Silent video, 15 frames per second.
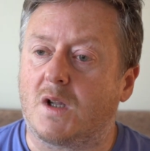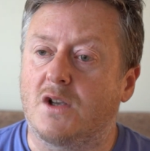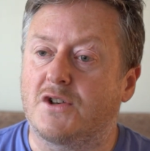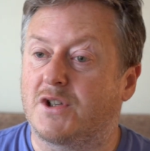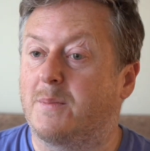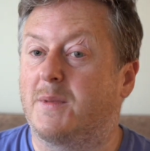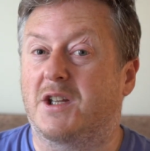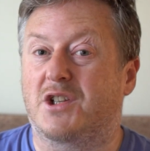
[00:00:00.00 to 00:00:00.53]

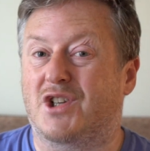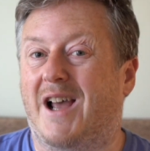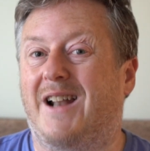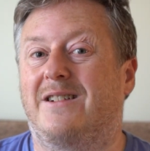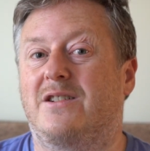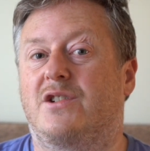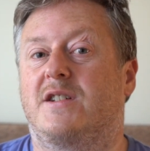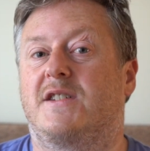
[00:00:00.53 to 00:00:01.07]
some of the
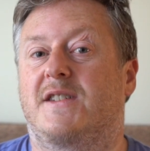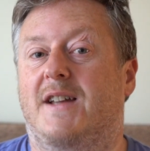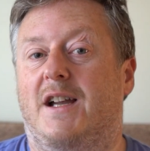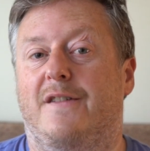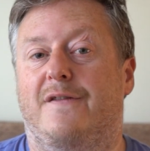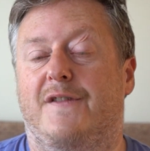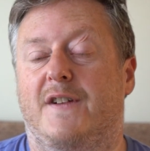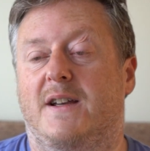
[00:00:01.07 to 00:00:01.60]
challenges that
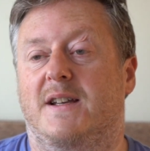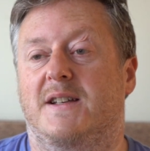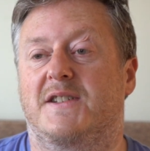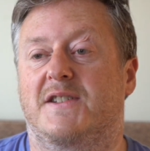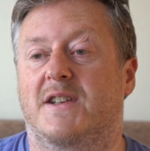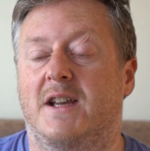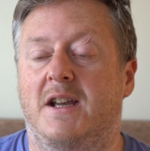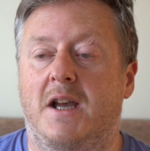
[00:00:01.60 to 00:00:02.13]
I
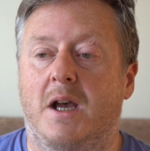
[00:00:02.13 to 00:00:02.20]
face,